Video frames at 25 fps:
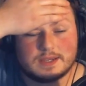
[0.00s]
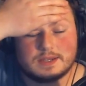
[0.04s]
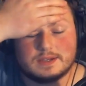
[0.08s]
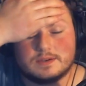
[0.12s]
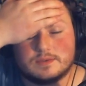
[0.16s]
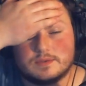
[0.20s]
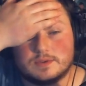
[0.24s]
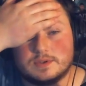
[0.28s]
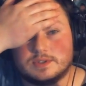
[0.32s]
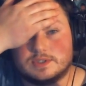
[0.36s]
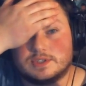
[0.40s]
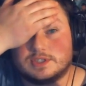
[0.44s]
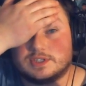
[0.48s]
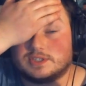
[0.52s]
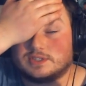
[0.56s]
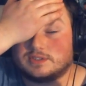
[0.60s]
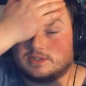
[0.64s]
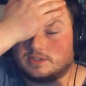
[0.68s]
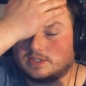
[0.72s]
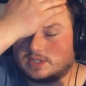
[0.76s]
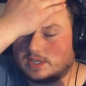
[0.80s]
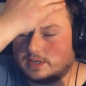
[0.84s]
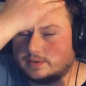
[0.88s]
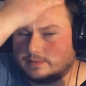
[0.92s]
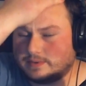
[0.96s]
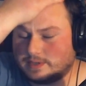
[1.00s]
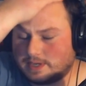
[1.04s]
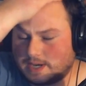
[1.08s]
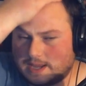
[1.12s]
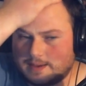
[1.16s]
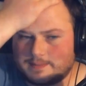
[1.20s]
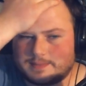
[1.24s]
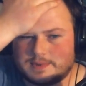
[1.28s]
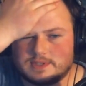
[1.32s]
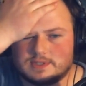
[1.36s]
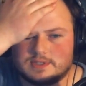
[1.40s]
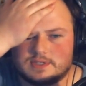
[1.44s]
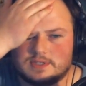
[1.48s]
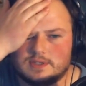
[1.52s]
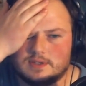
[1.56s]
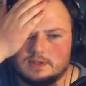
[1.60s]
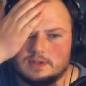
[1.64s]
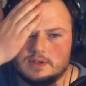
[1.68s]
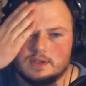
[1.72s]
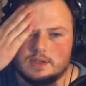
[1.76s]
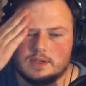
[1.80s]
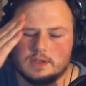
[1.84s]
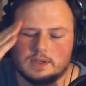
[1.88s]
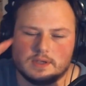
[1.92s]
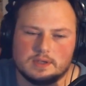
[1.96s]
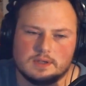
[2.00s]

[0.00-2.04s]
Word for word: eh, we'll just see what happens.